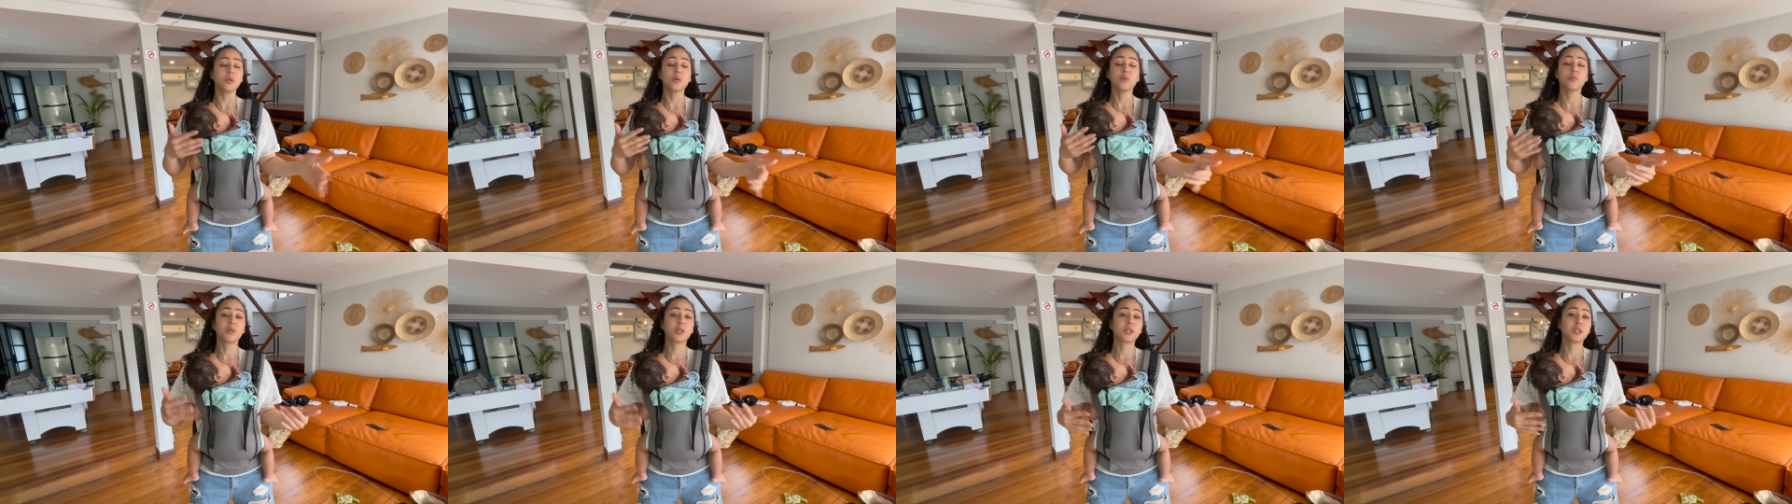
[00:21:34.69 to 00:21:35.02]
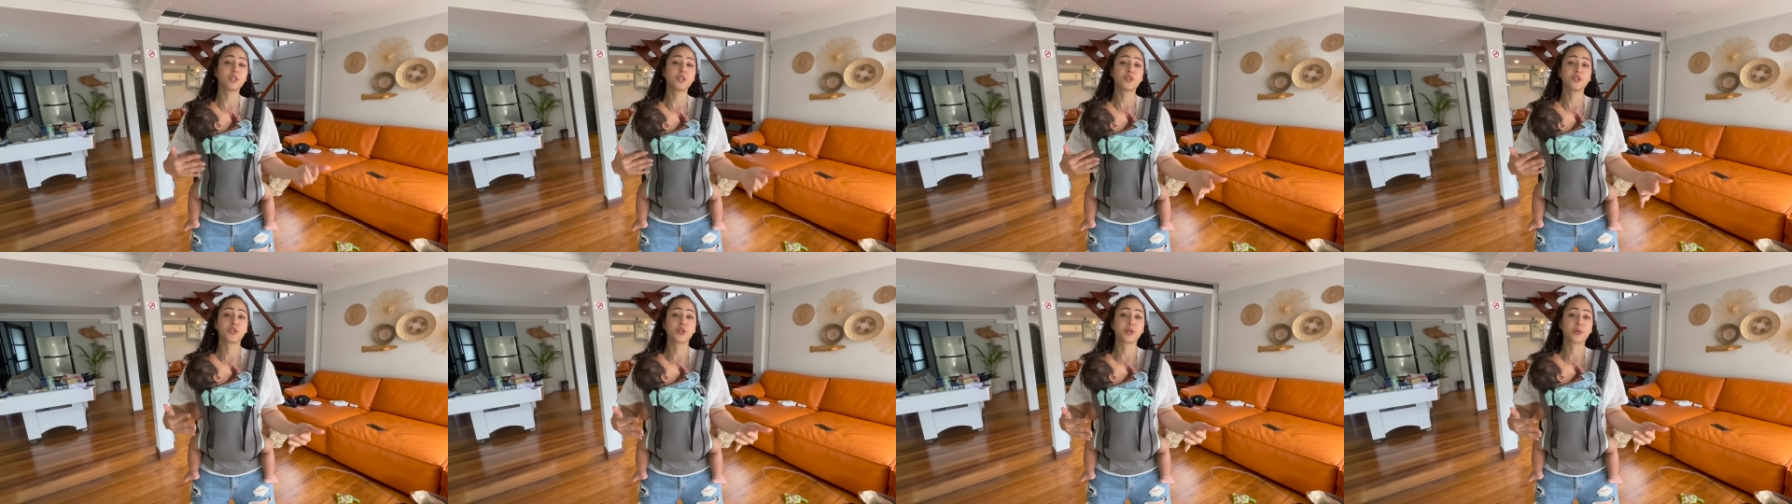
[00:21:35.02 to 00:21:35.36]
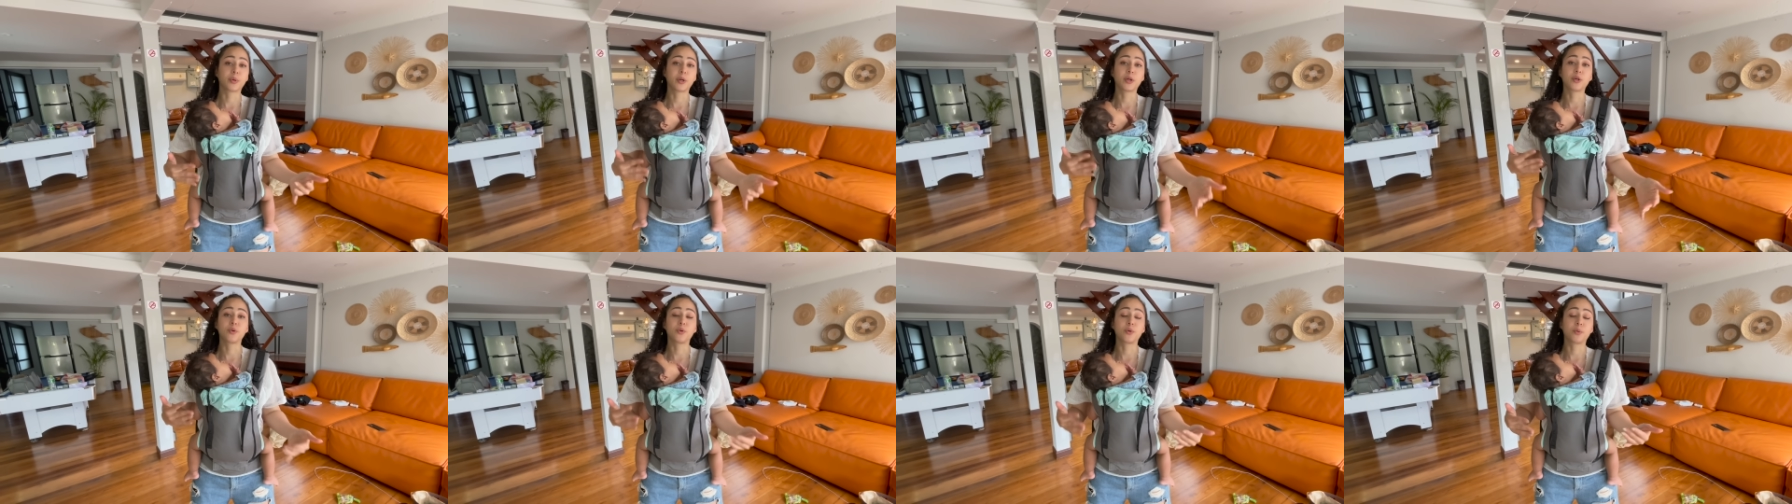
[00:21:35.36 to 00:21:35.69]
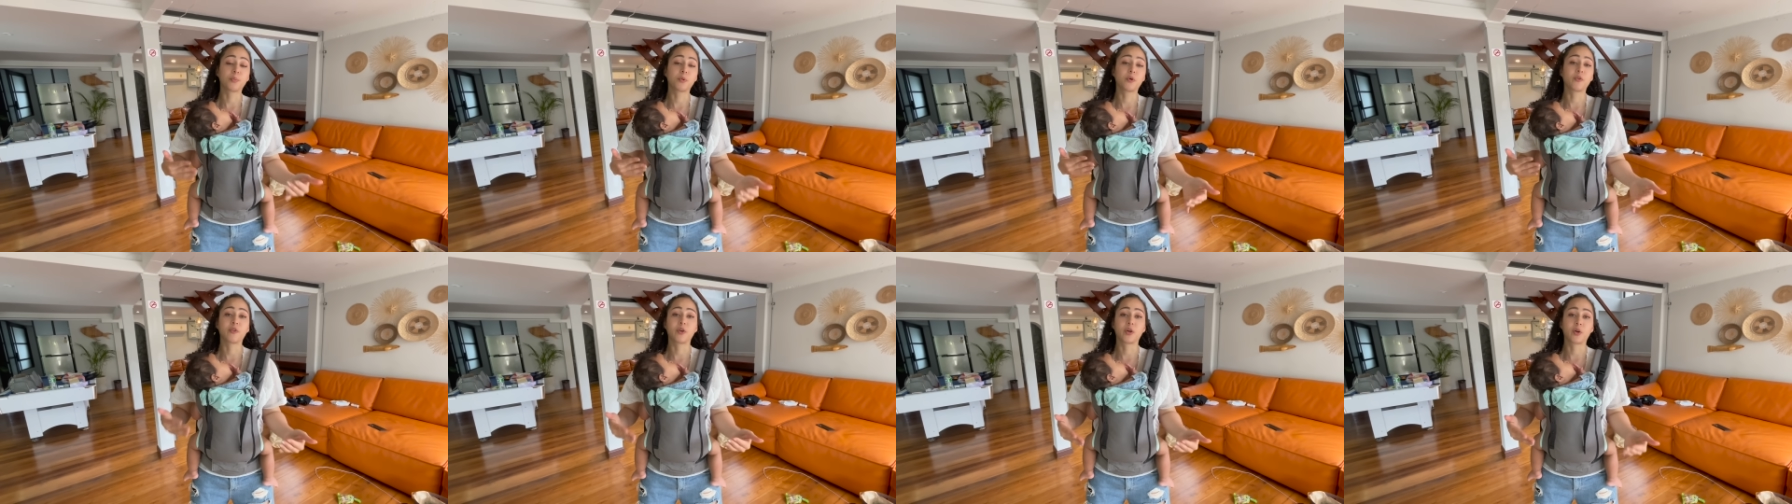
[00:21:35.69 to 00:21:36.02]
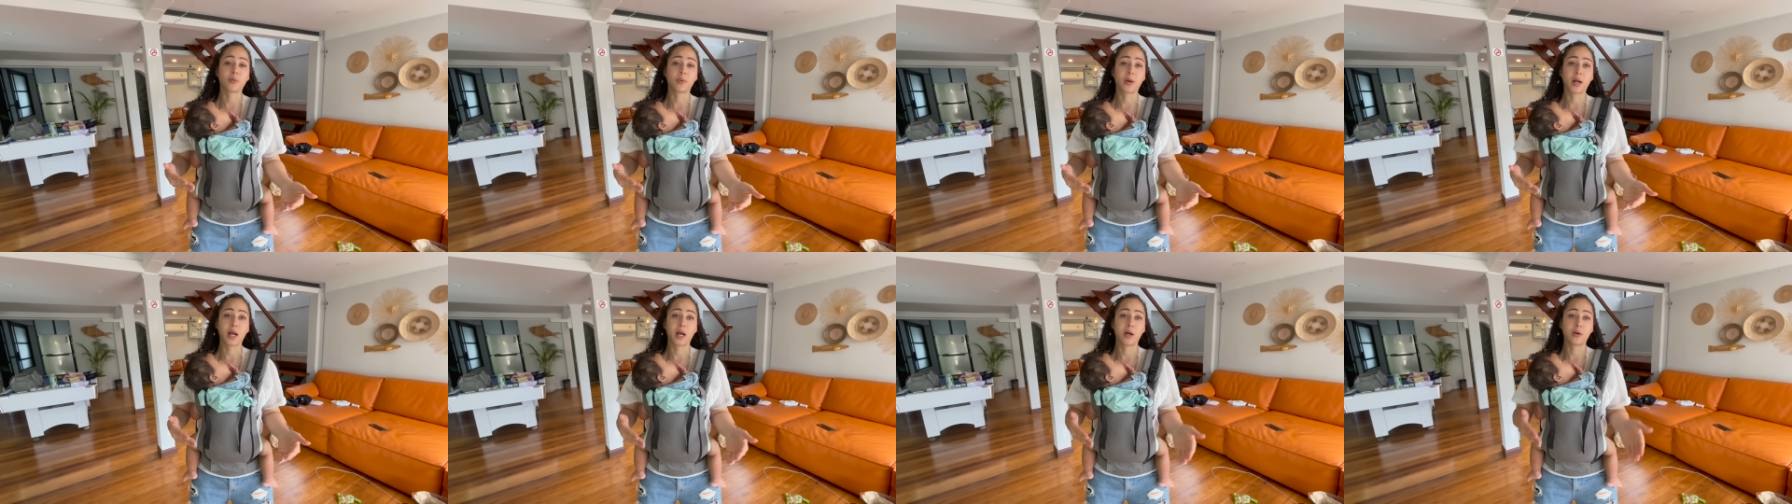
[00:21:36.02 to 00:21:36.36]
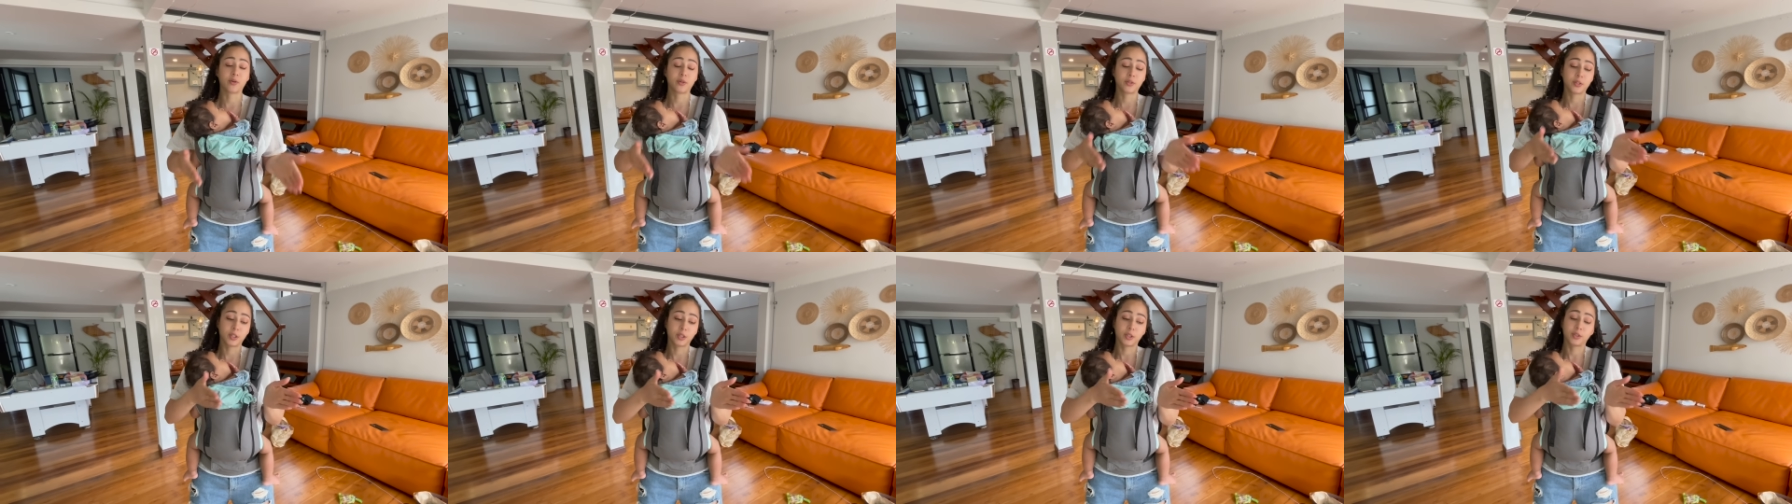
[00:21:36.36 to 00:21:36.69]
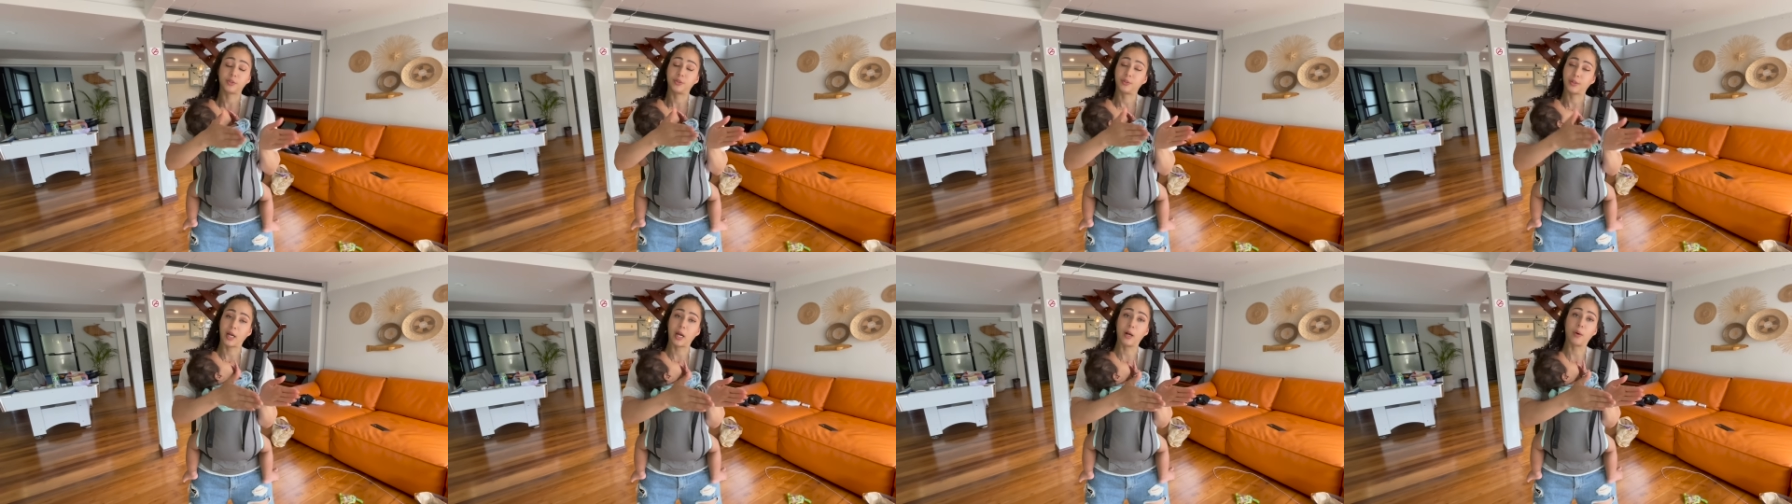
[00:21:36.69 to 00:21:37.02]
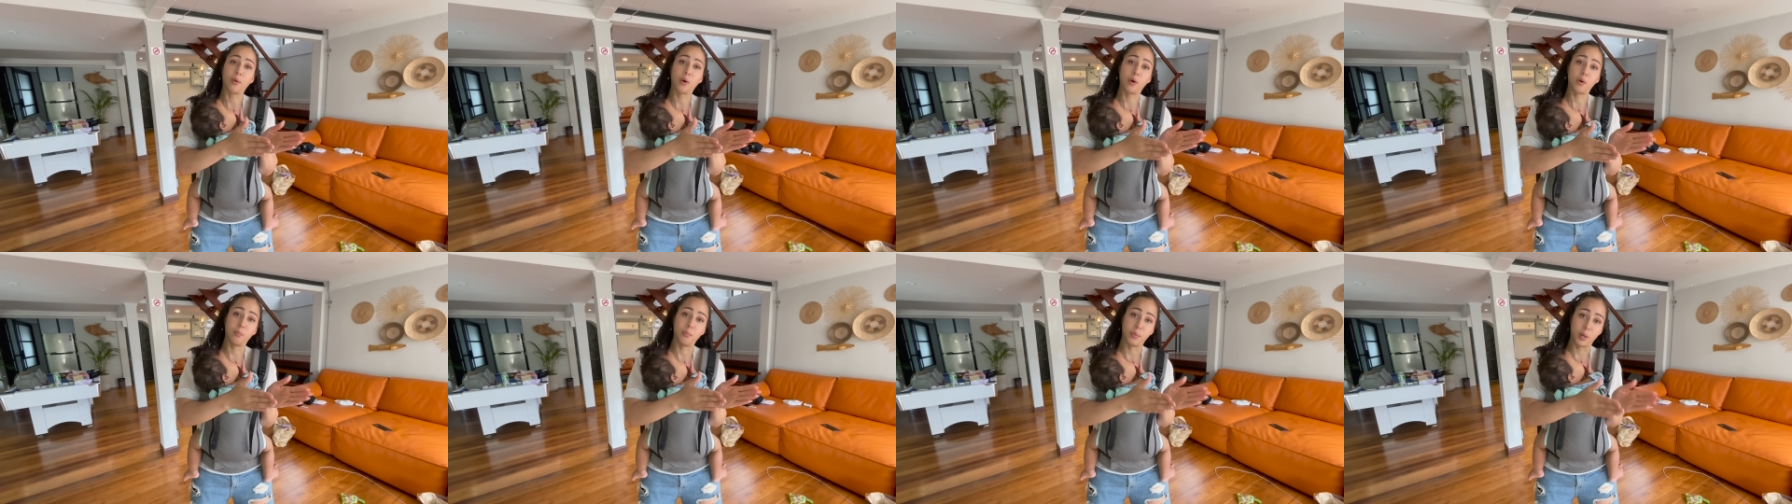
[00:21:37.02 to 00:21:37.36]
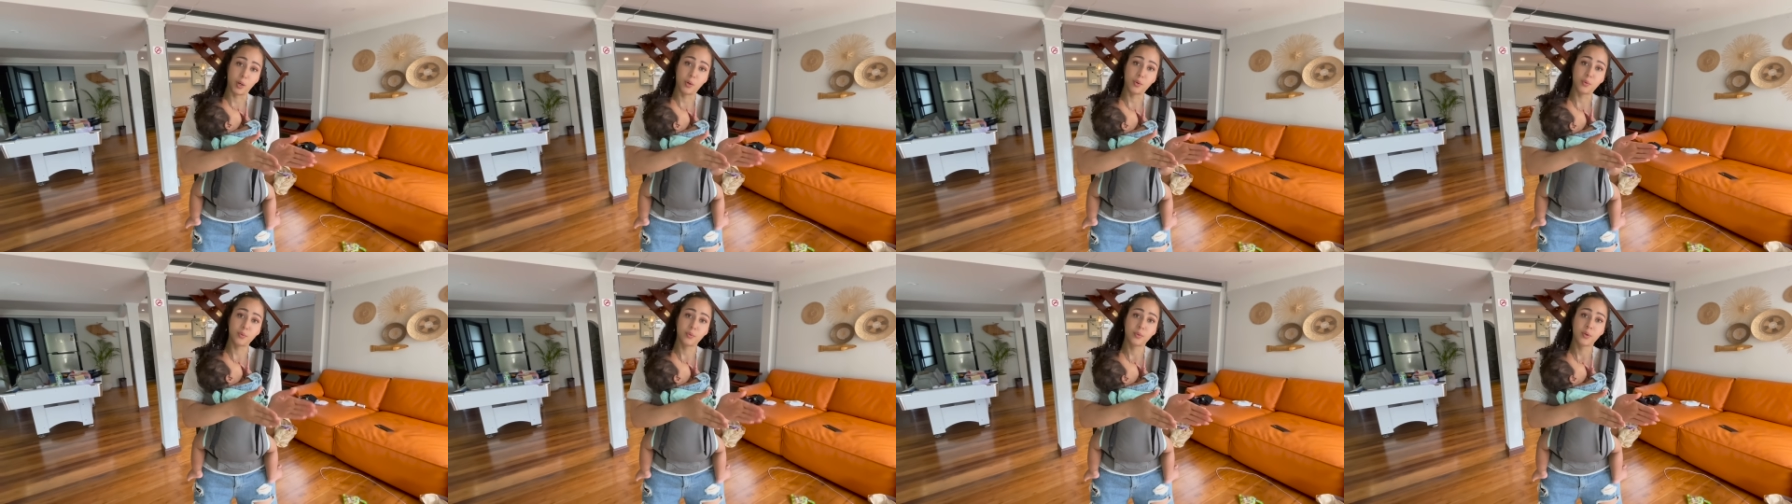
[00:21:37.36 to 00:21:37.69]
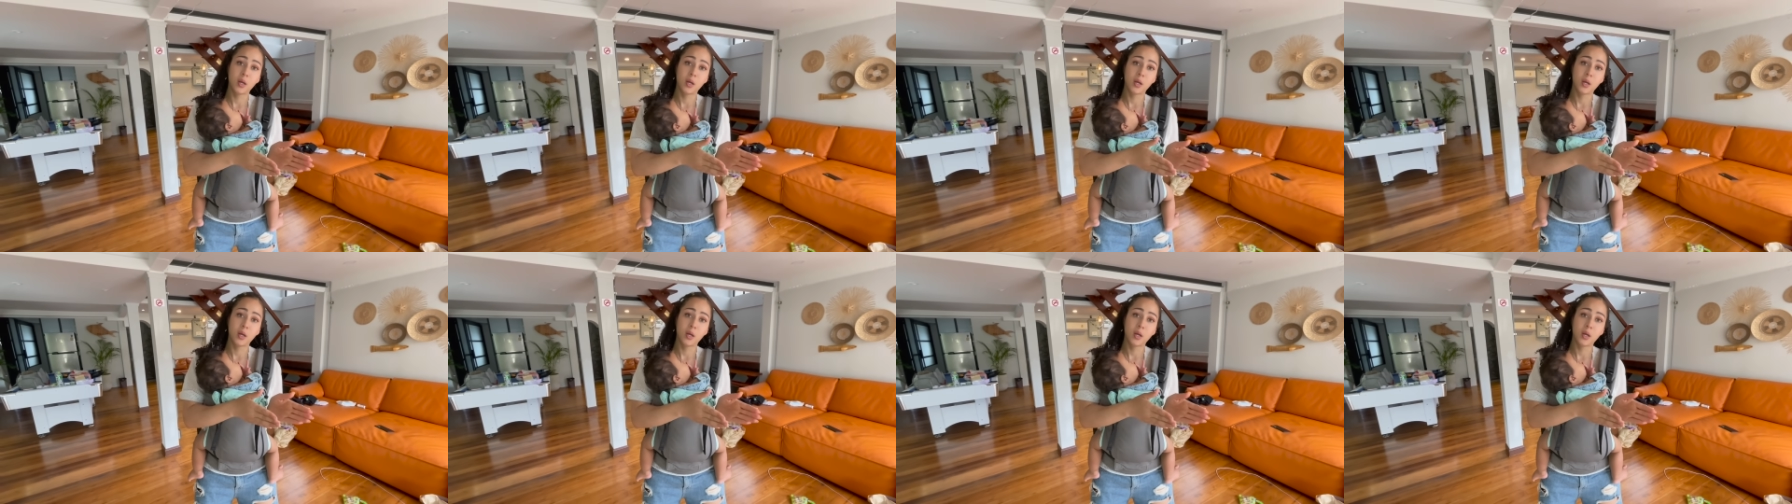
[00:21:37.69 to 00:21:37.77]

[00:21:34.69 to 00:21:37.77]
with these children who are moving around on a little narrow boat.